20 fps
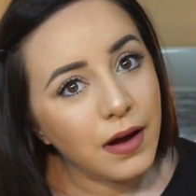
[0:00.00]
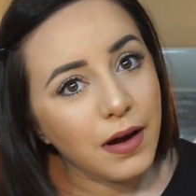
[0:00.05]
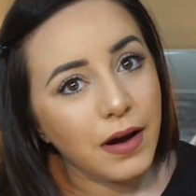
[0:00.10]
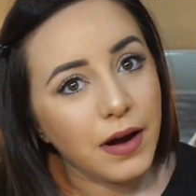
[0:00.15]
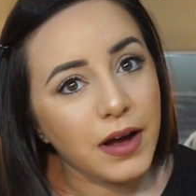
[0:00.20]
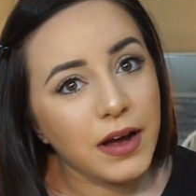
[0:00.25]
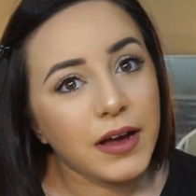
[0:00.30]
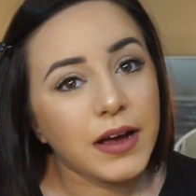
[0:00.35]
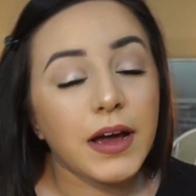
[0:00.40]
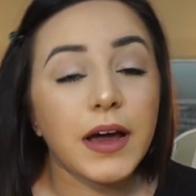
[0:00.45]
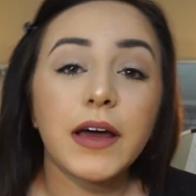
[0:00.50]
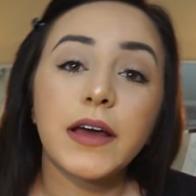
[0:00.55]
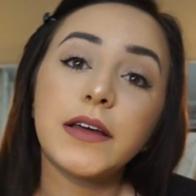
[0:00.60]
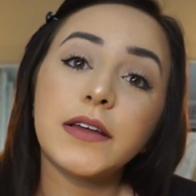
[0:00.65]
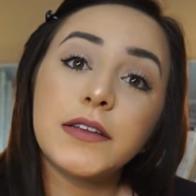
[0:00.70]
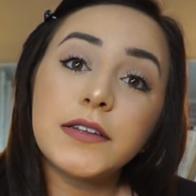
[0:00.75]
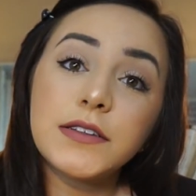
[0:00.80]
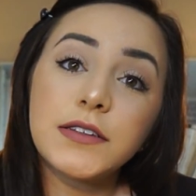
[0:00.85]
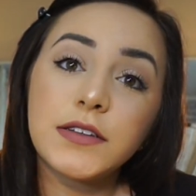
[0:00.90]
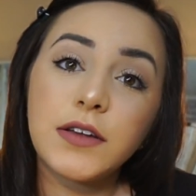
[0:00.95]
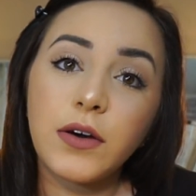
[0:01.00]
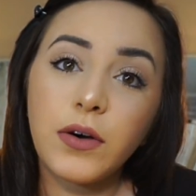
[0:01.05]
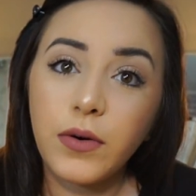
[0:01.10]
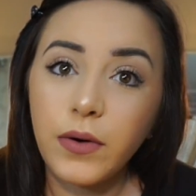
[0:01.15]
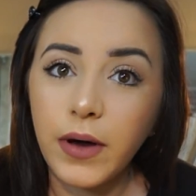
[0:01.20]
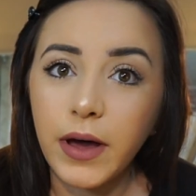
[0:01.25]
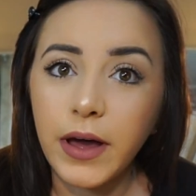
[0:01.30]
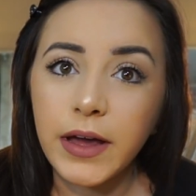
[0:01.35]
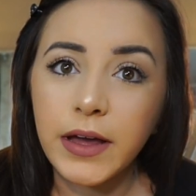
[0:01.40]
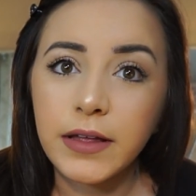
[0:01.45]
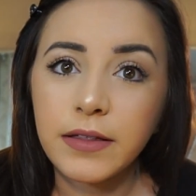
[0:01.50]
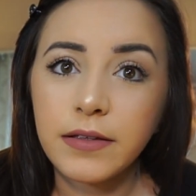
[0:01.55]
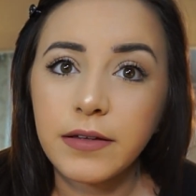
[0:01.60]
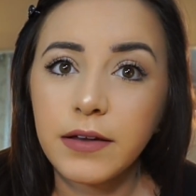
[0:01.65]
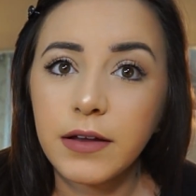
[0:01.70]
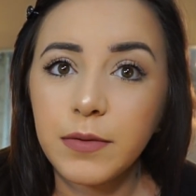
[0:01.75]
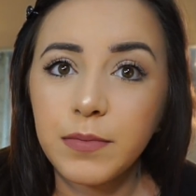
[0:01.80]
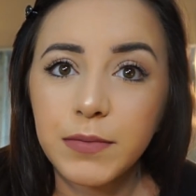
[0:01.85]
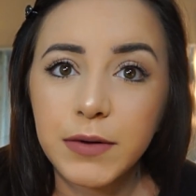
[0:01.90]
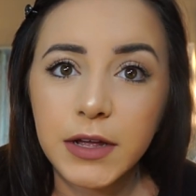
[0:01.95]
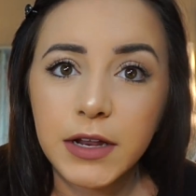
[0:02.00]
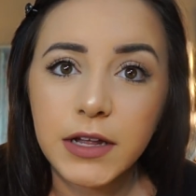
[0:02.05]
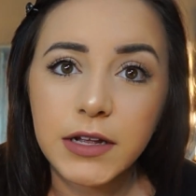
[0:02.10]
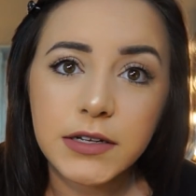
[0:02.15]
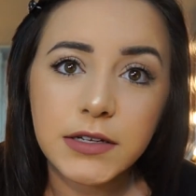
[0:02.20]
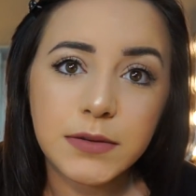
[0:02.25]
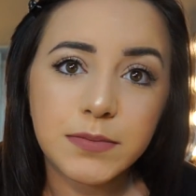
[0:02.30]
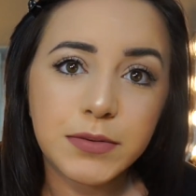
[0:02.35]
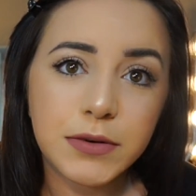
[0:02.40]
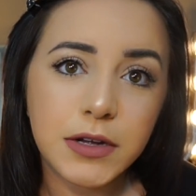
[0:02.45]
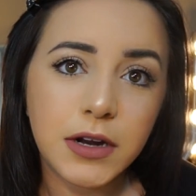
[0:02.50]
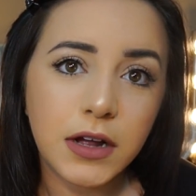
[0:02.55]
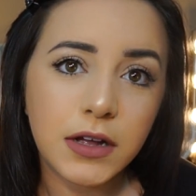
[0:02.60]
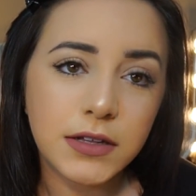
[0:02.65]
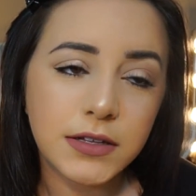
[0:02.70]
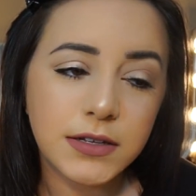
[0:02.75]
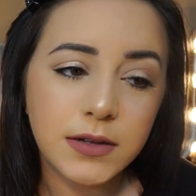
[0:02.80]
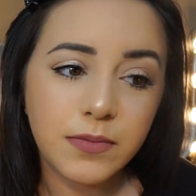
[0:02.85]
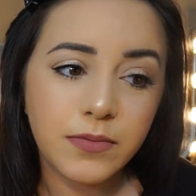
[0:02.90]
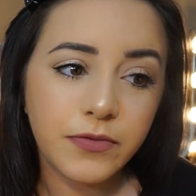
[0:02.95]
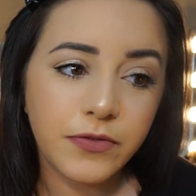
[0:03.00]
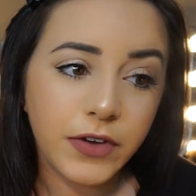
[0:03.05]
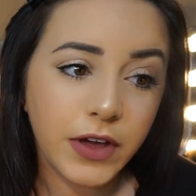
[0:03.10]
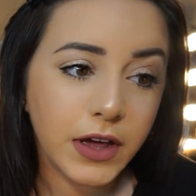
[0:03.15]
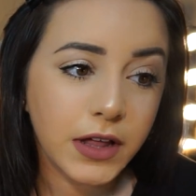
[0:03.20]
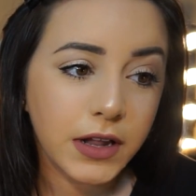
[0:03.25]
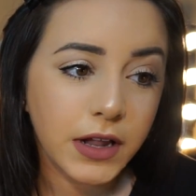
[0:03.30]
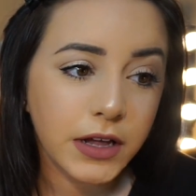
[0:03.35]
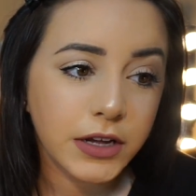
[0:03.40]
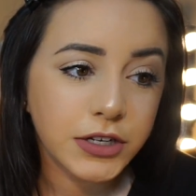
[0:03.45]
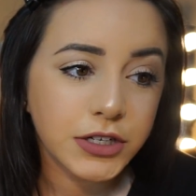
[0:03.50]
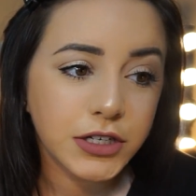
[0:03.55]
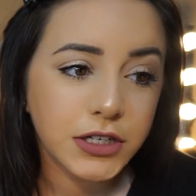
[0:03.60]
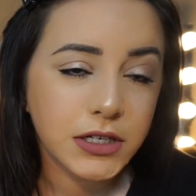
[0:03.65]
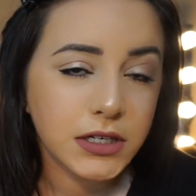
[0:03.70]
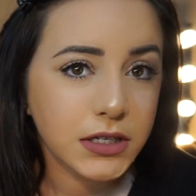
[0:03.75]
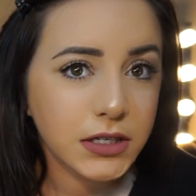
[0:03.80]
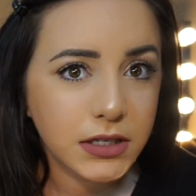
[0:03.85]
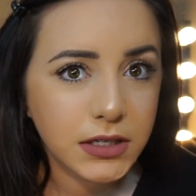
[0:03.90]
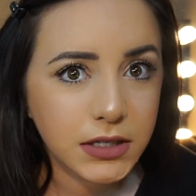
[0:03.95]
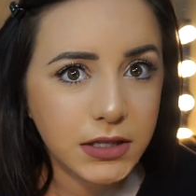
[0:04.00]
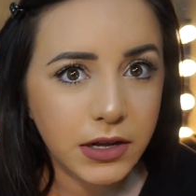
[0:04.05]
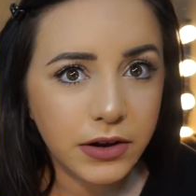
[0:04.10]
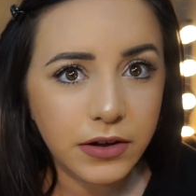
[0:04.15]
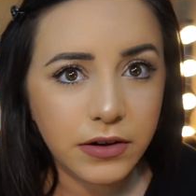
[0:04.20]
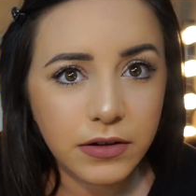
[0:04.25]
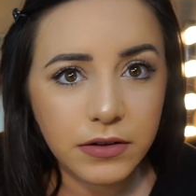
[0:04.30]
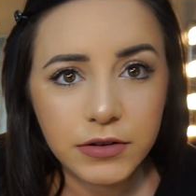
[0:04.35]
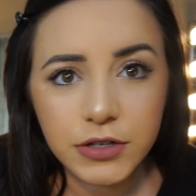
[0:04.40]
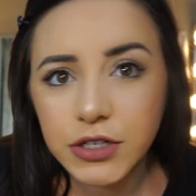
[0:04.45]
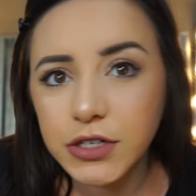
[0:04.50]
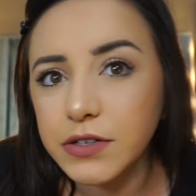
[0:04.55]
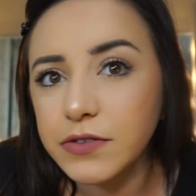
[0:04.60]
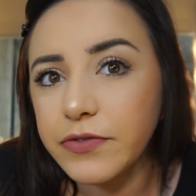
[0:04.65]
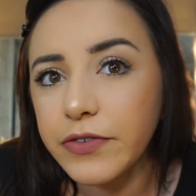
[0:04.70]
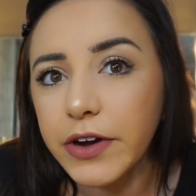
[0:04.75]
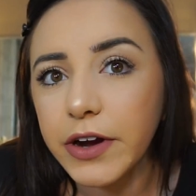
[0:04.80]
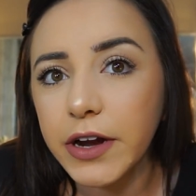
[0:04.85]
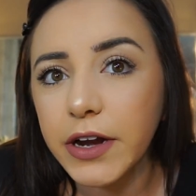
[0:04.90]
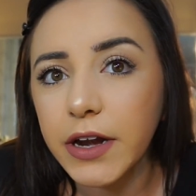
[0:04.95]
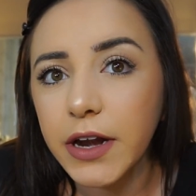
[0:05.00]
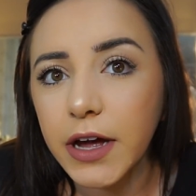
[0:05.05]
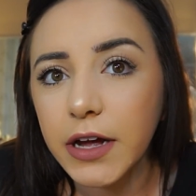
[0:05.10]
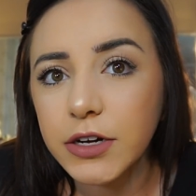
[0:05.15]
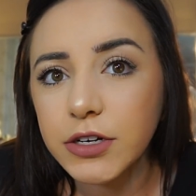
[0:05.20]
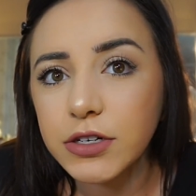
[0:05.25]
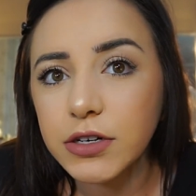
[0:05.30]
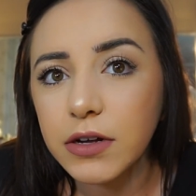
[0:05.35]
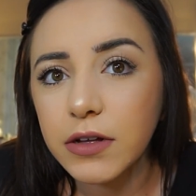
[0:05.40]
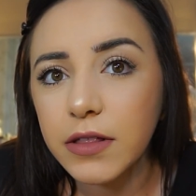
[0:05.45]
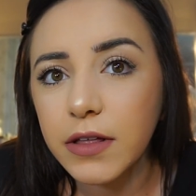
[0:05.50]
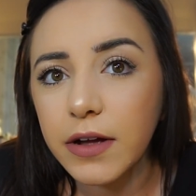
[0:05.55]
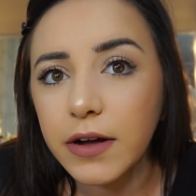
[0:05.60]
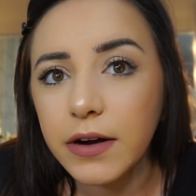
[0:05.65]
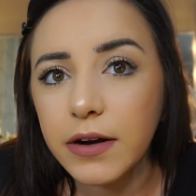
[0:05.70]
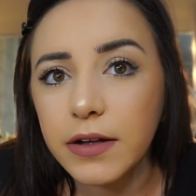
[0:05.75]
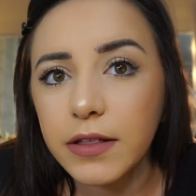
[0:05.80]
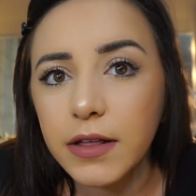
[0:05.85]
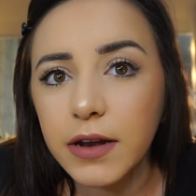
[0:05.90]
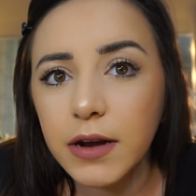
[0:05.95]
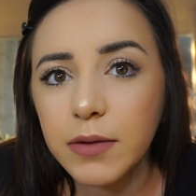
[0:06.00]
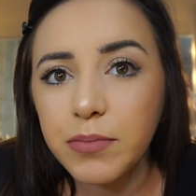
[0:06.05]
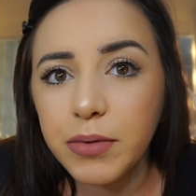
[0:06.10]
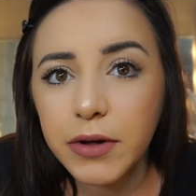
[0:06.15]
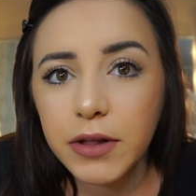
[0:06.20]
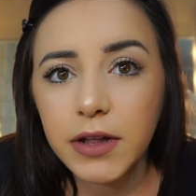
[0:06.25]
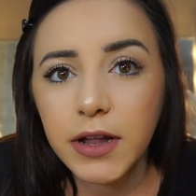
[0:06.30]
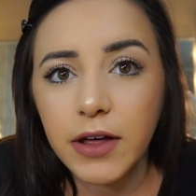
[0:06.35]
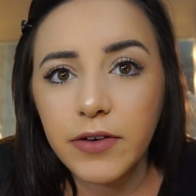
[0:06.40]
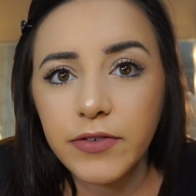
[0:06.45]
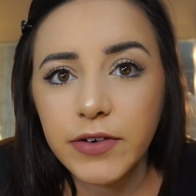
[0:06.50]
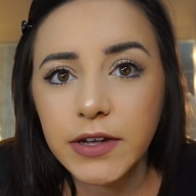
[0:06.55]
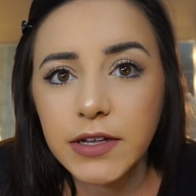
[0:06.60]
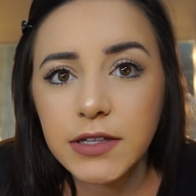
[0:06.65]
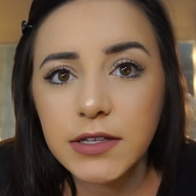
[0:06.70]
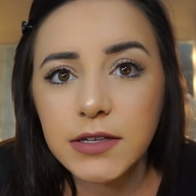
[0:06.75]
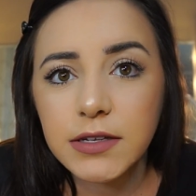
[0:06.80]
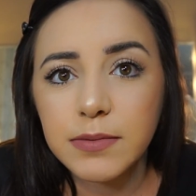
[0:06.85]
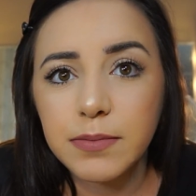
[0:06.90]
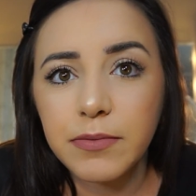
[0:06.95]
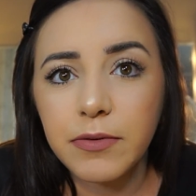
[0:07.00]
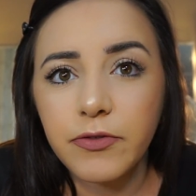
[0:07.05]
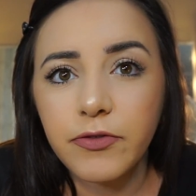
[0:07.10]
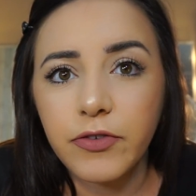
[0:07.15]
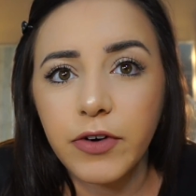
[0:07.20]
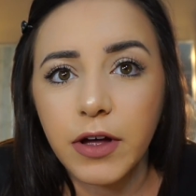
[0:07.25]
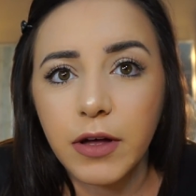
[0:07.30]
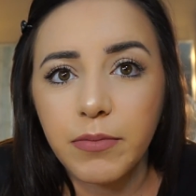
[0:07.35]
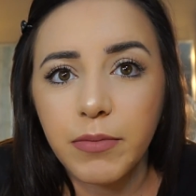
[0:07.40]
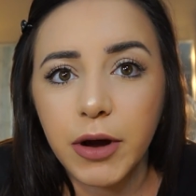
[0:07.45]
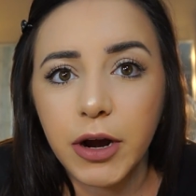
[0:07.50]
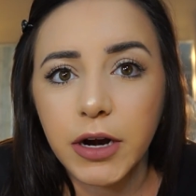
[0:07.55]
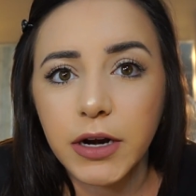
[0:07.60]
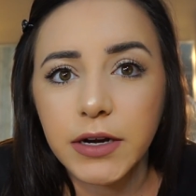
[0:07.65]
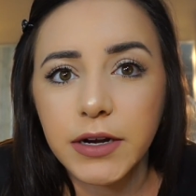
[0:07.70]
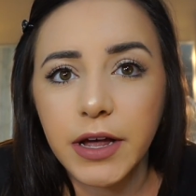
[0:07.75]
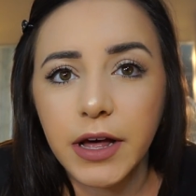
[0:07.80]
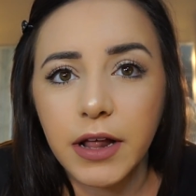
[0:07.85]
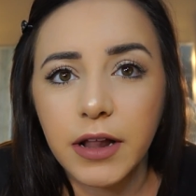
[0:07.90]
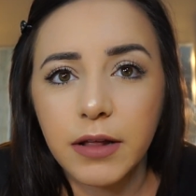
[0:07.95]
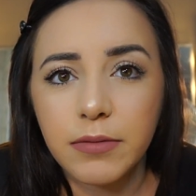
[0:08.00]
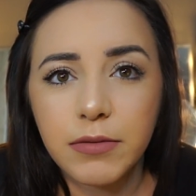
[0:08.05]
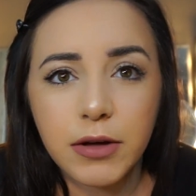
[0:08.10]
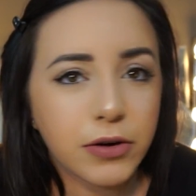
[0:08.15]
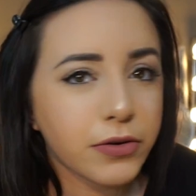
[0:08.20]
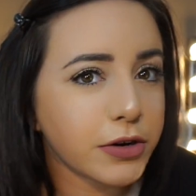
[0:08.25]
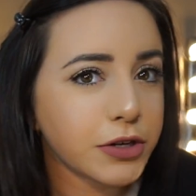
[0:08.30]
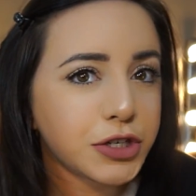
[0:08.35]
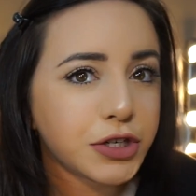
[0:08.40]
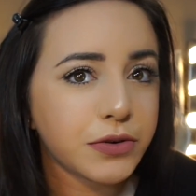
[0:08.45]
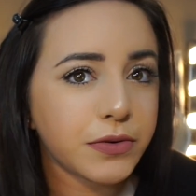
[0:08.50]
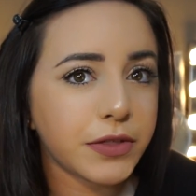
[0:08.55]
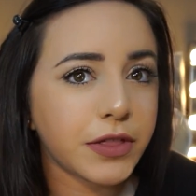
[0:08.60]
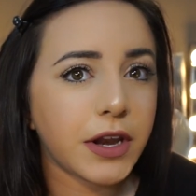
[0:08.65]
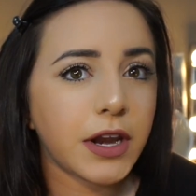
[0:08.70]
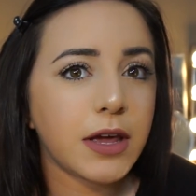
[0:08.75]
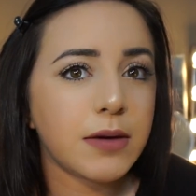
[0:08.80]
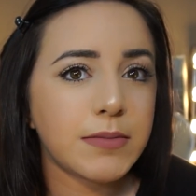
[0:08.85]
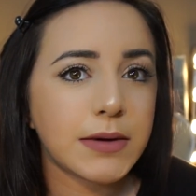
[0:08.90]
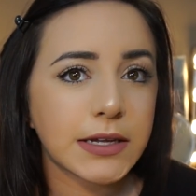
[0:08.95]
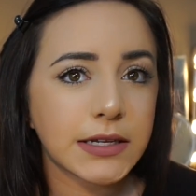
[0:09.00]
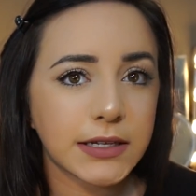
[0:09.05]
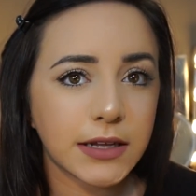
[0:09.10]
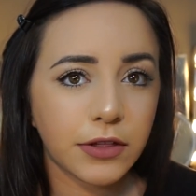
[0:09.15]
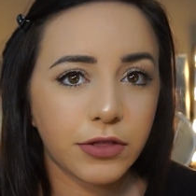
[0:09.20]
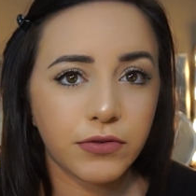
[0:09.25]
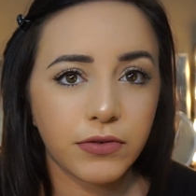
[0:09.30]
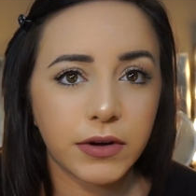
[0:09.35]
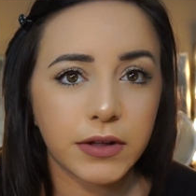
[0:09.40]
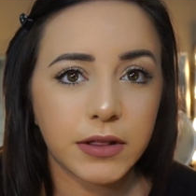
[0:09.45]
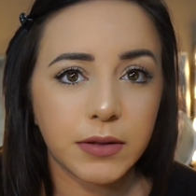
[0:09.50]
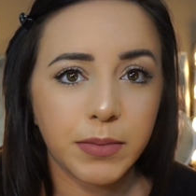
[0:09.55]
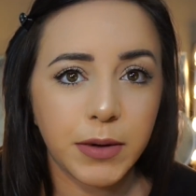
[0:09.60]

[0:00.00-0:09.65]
Alright guys, so I ended up needing to put on some fake lashes. They're just very natural. They're the number 11s from Ardell. I'm not quite sure what the name is. I threw out the